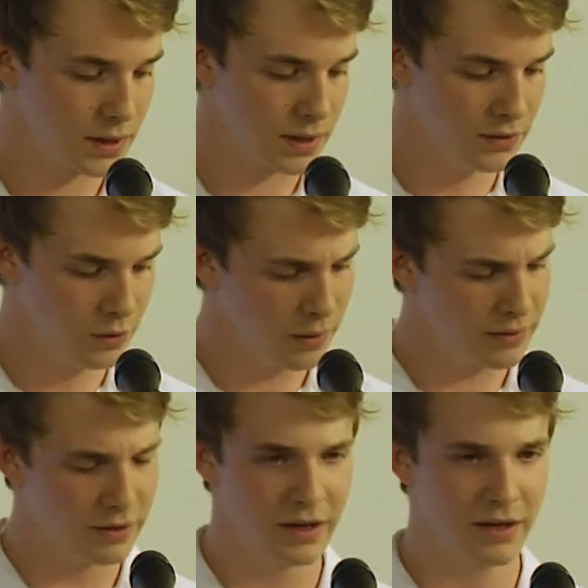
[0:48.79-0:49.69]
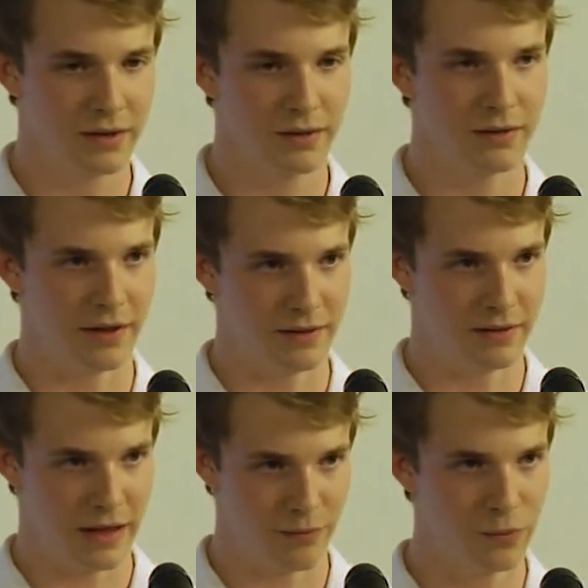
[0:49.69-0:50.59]
And the one thing that
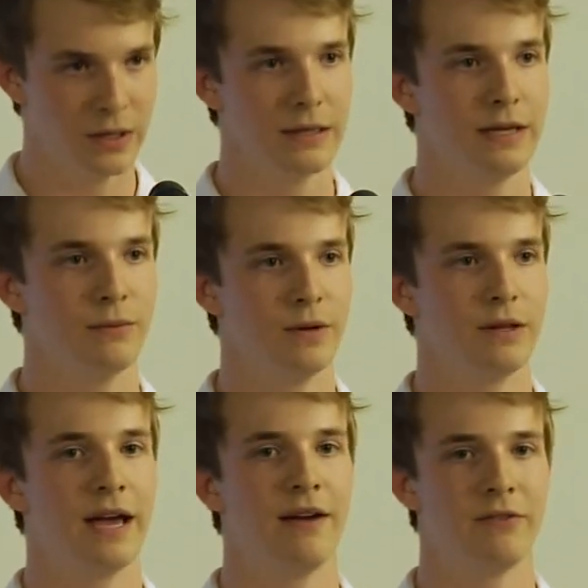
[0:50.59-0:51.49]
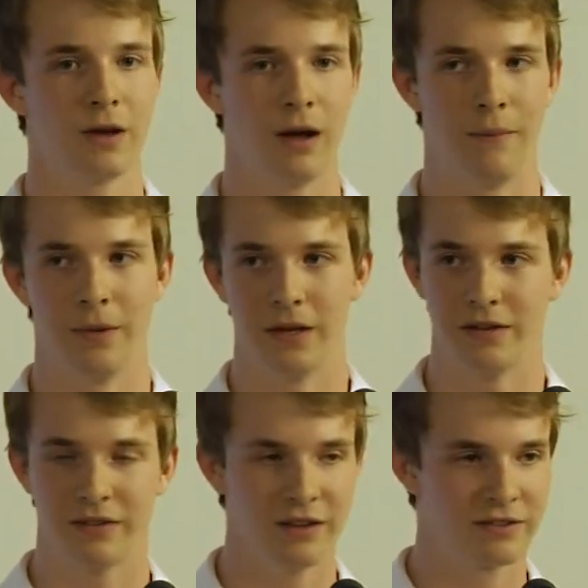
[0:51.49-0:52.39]
they really, really have in common
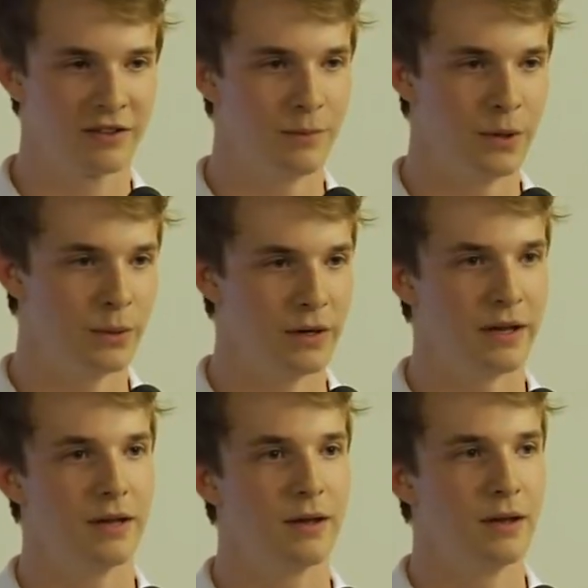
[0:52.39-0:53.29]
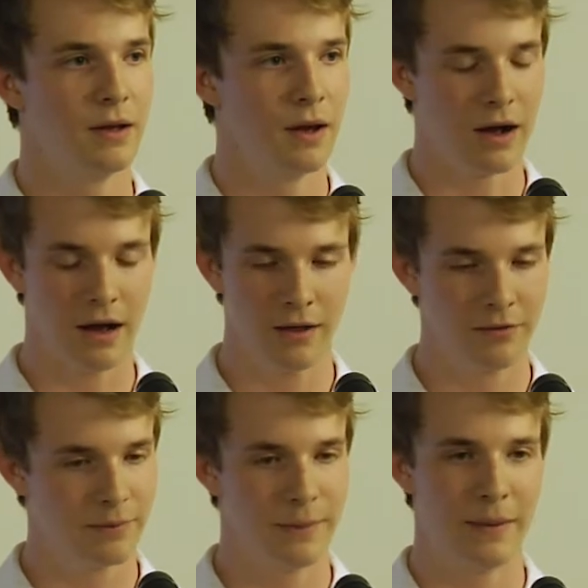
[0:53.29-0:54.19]
is this community. All
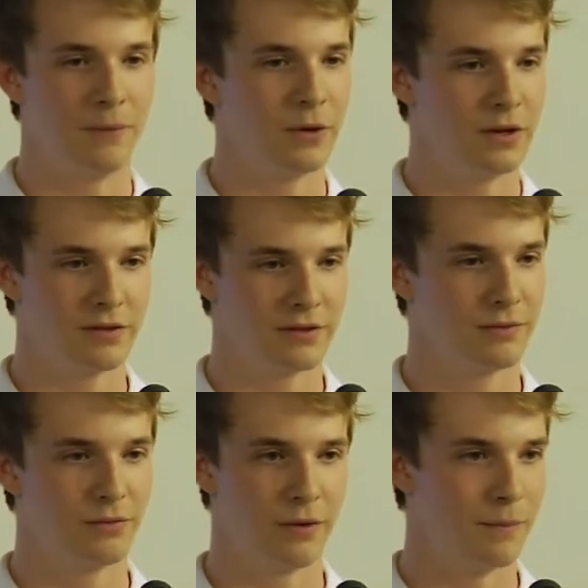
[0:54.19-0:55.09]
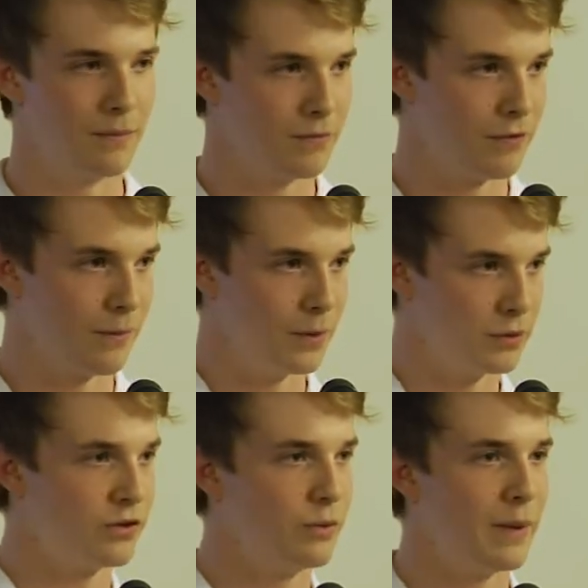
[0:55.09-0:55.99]
of my memories from
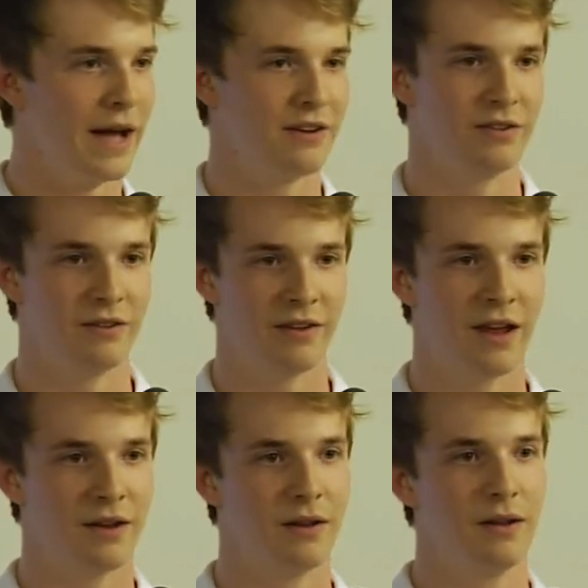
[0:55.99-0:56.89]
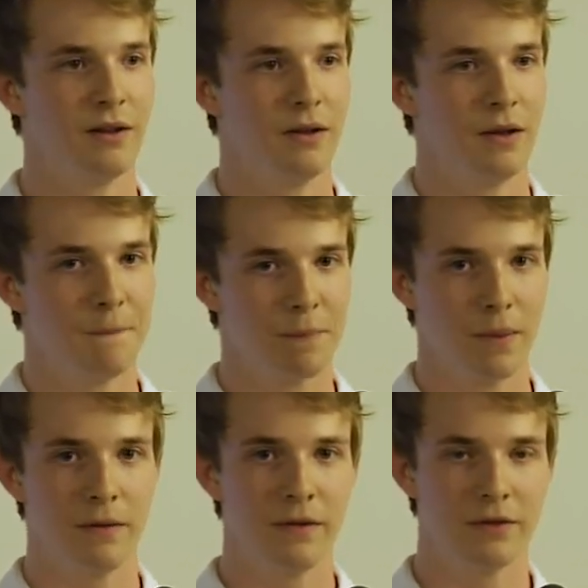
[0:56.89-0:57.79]
those two passions and
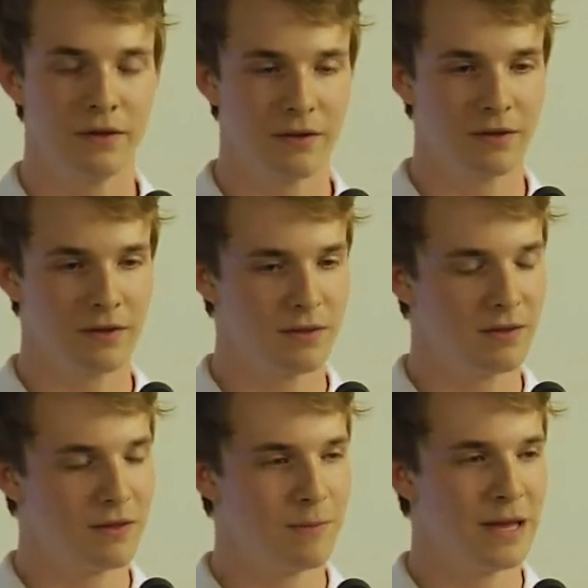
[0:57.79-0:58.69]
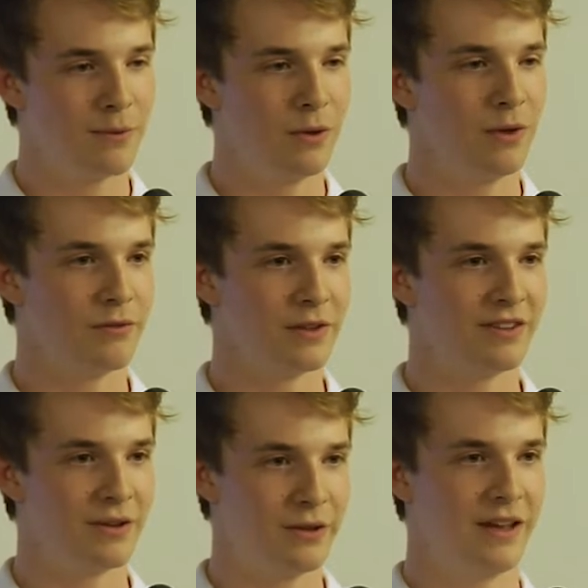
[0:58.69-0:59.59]
the people who have
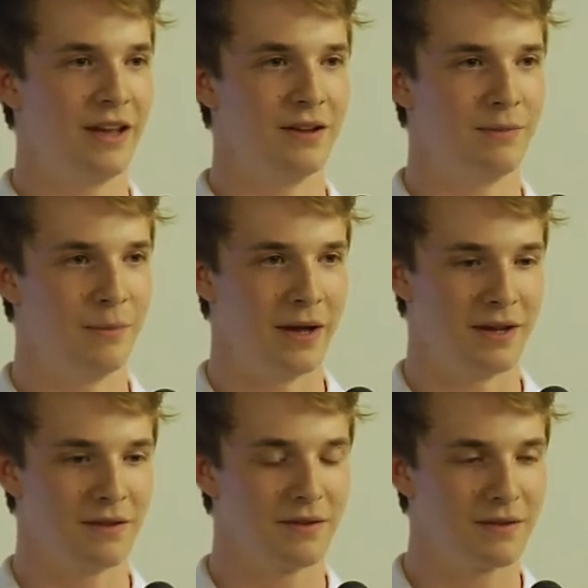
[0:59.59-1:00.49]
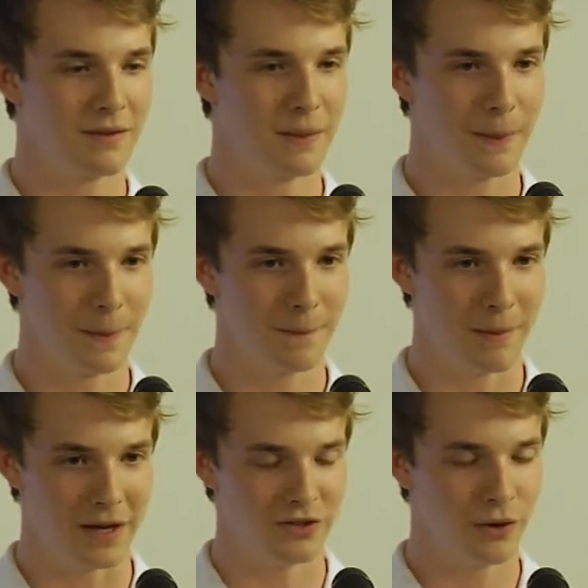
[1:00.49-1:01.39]
facilitated my
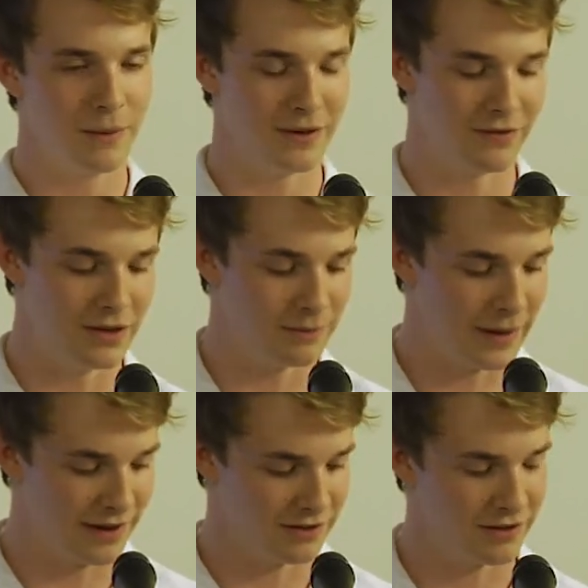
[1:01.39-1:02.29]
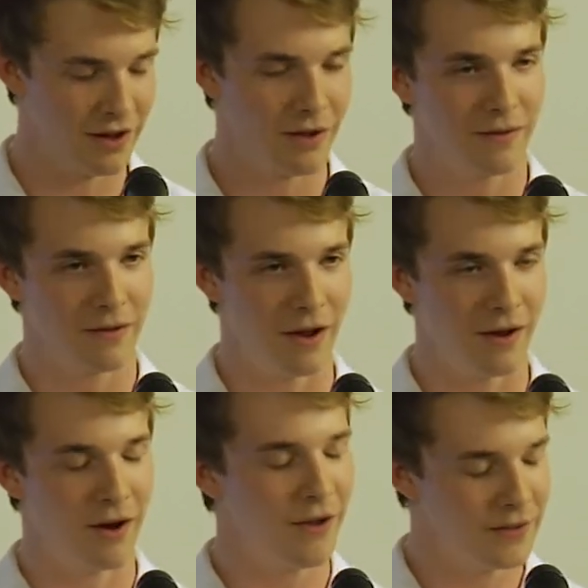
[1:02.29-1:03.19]
enjoyment of these passions
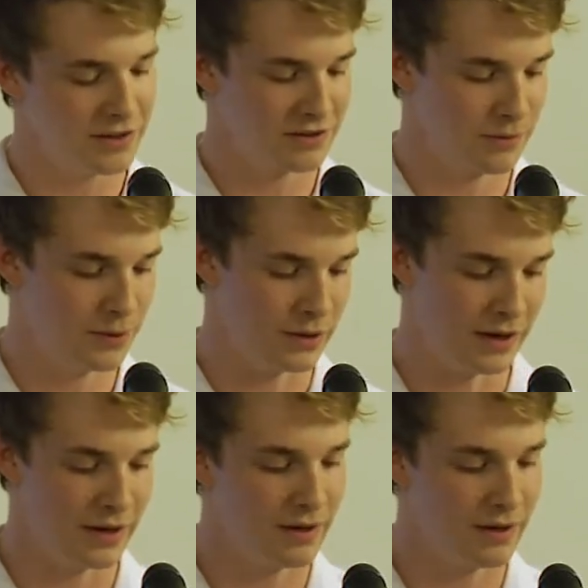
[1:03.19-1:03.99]
are all in this community.